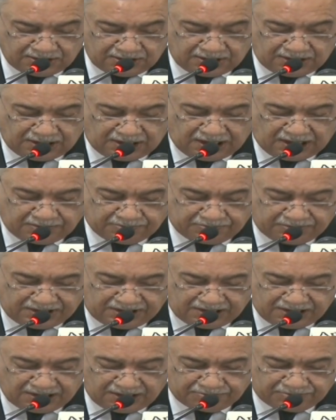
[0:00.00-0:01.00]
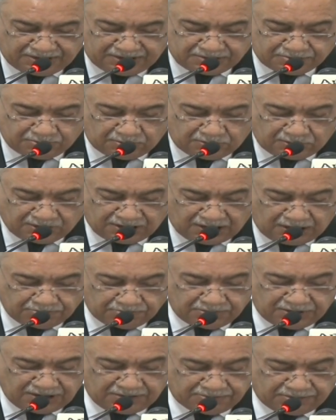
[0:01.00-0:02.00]
and be a bit more
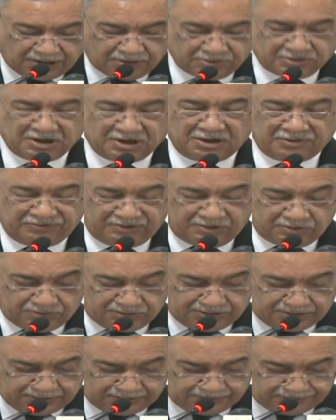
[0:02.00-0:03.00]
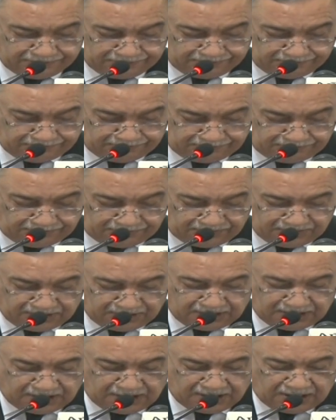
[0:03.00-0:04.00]
humble about our views.
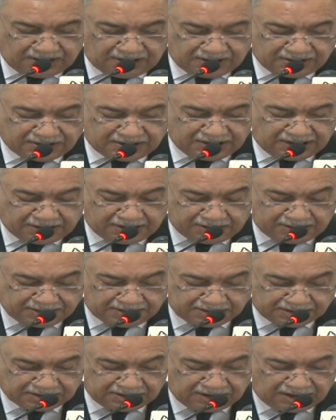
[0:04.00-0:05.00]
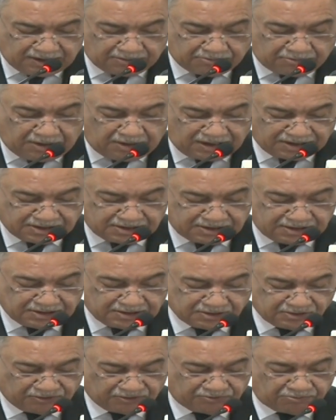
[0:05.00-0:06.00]
Terrorists are
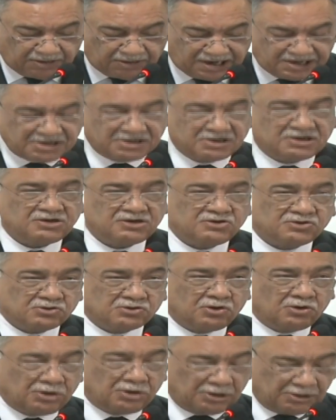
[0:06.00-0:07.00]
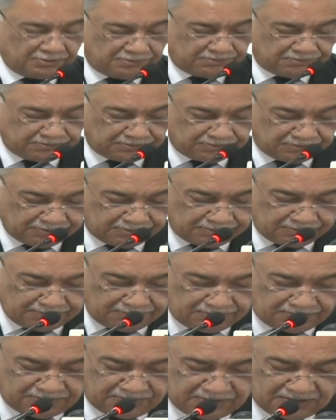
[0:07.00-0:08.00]
masters of mind control.
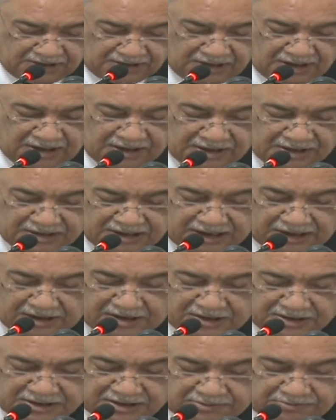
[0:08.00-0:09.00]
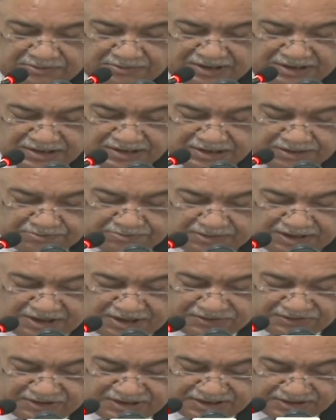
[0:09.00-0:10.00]
Terrorism is a
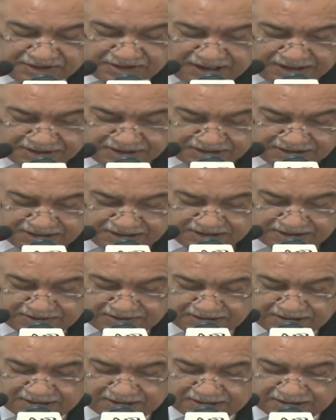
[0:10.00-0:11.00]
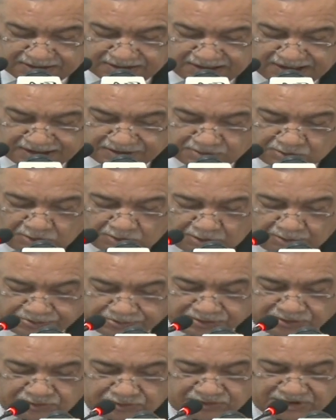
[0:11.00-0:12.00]
military strategy that
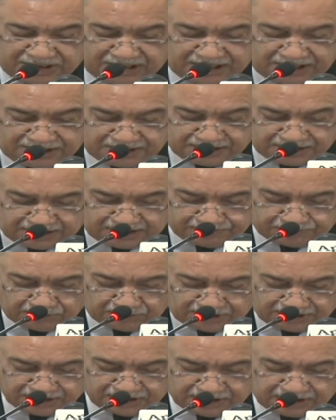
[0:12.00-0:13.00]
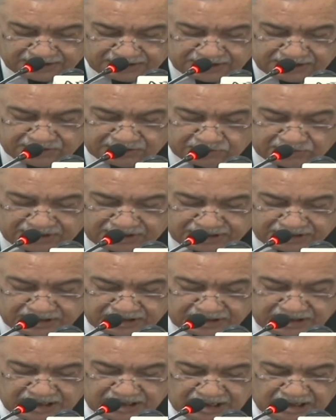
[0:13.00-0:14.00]
hopes to change the political
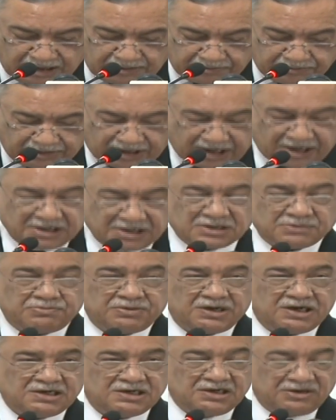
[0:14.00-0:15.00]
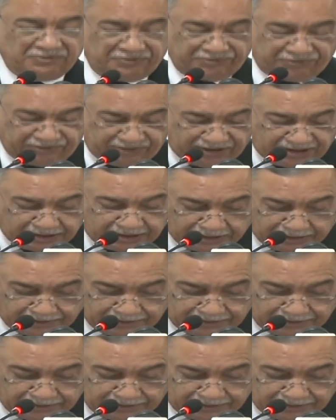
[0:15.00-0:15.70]
situation by spreading fear